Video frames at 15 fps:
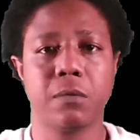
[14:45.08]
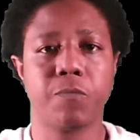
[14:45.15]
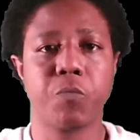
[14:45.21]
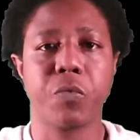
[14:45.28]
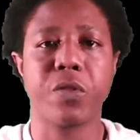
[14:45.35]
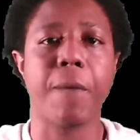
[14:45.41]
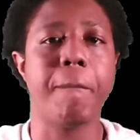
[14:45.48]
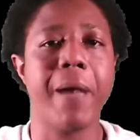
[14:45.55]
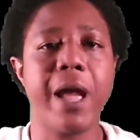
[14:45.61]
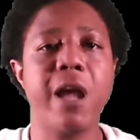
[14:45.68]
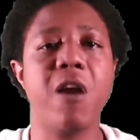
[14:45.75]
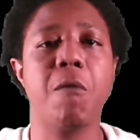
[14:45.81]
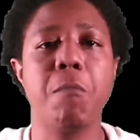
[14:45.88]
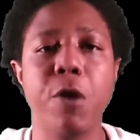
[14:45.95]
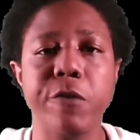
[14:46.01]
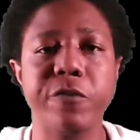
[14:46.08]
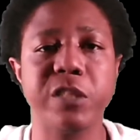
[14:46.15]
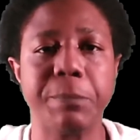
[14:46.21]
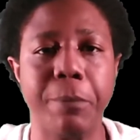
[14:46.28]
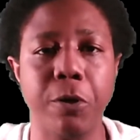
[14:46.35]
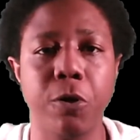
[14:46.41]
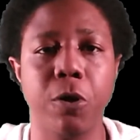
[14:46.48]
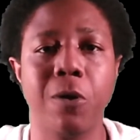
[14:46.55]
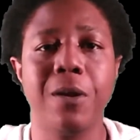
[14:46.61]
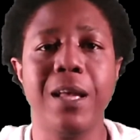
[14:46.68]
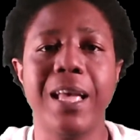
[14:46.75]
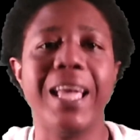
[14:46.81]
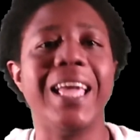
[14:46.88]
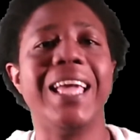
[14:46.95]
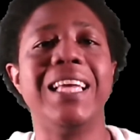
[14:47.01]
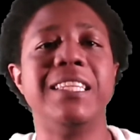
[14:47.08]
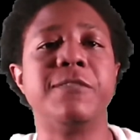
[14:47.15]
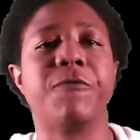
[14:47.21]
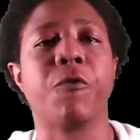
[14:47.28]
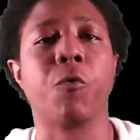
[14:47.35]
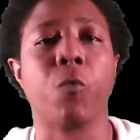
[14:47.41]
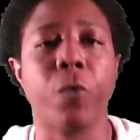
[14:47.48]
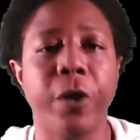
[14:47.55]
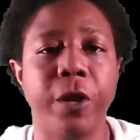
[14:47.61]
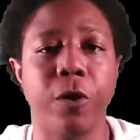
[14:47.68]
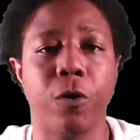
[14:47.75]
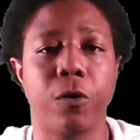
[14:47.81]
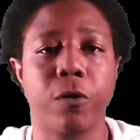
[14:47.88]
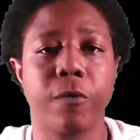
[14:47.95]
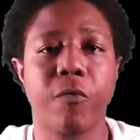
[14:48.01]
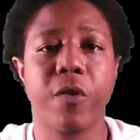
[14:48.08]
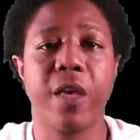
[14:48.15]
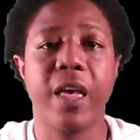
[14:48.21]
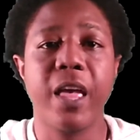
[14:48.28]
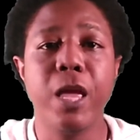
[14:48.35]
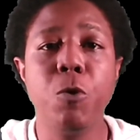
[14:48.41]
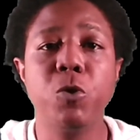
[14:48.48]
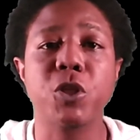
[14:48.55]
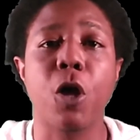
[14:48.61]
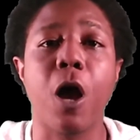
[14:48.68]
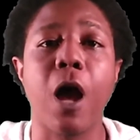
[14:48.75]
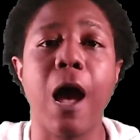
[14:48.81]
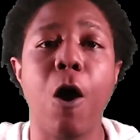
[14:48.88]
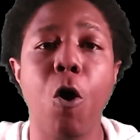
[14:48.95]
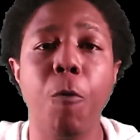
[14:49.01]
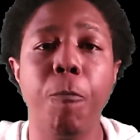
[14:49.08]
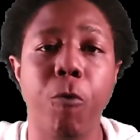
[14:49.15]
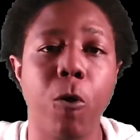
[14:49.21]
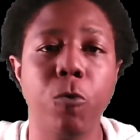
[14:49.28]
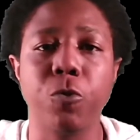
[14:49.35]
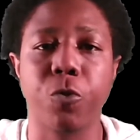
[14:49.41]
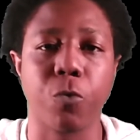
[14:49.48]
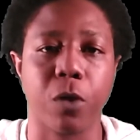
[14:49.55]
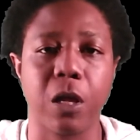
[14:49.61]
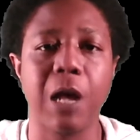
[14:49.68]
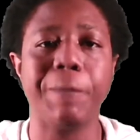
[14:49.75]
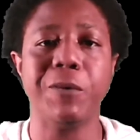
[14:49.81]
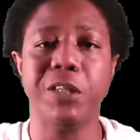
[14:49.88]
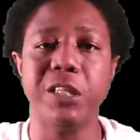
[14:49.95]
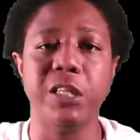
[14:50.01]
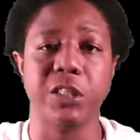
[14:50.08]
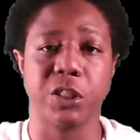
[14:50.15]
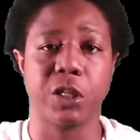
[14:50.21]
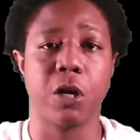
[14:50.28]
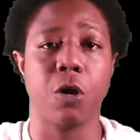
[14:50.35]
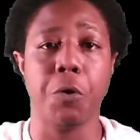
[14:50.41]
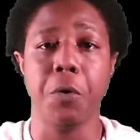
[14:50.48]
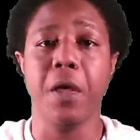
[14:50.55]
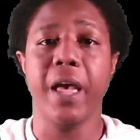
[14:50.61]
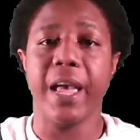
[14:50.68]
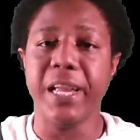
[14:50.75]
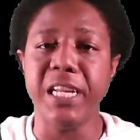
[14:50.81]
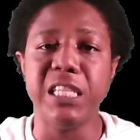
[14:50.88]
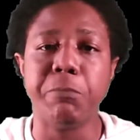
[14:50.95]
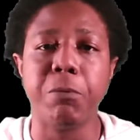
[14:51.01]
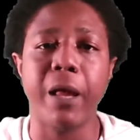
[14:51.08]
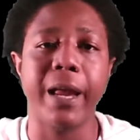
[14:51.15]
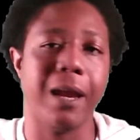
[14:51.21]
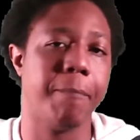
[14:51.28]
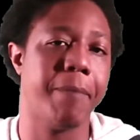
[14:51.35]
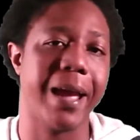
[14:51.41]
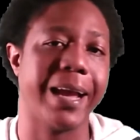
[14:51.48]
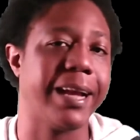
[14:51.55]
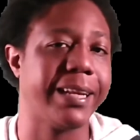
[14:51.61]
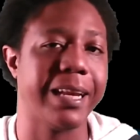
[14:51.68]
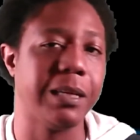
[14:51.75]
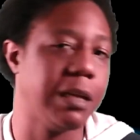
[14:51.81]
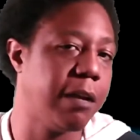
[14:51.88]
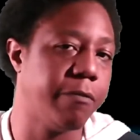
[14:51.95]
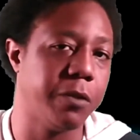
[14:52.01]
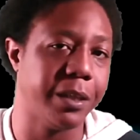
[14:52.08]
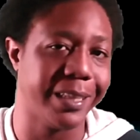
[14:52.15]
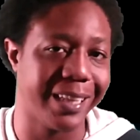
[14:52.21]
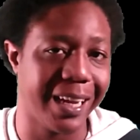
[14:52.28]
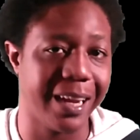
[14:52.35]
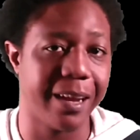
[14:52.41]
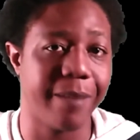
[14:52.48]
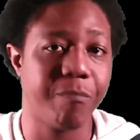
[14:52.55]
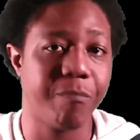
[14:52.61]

The mayor of Murfreesboro is for real. He was an All-Pro a couple of years ago, and he's playing back at that level again.